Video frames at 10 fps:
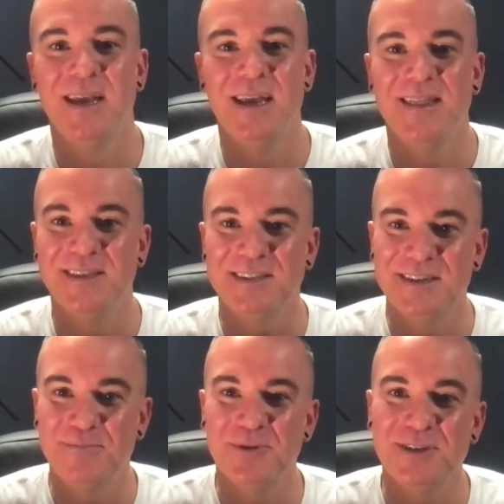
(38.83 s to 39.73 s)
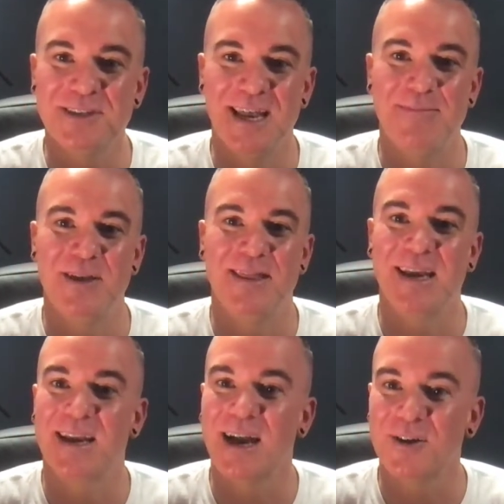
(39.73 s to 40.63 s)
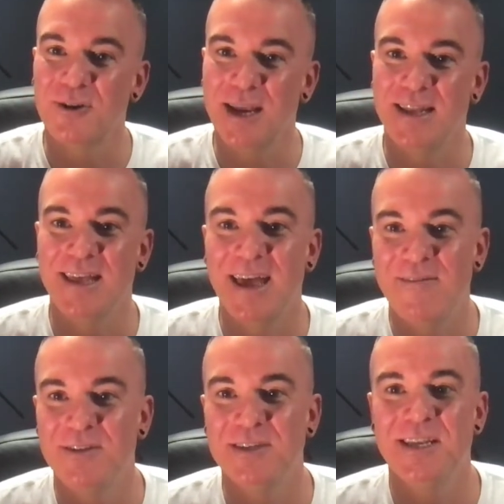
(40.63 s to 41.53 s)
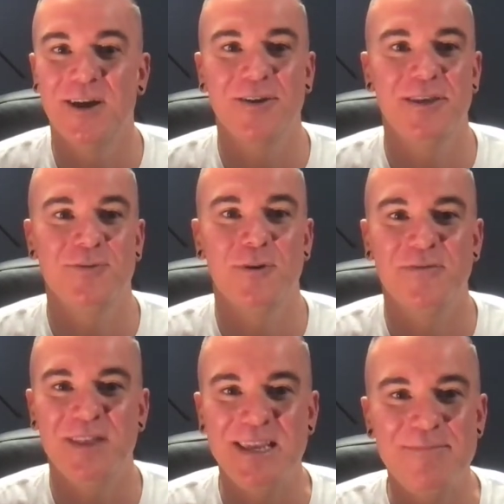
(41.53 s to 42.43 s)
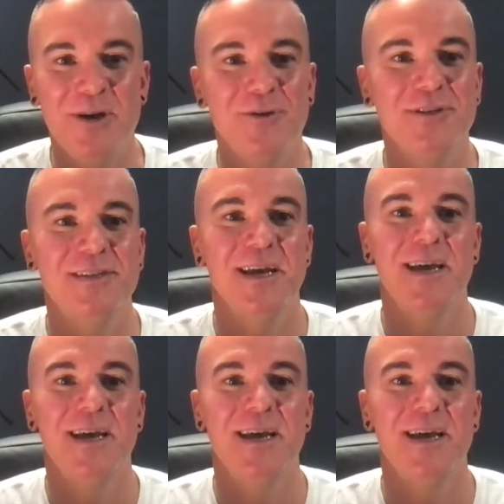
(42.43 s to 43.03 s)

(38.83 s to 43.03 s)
This simple statement that God created the heavens and the earth is one of the most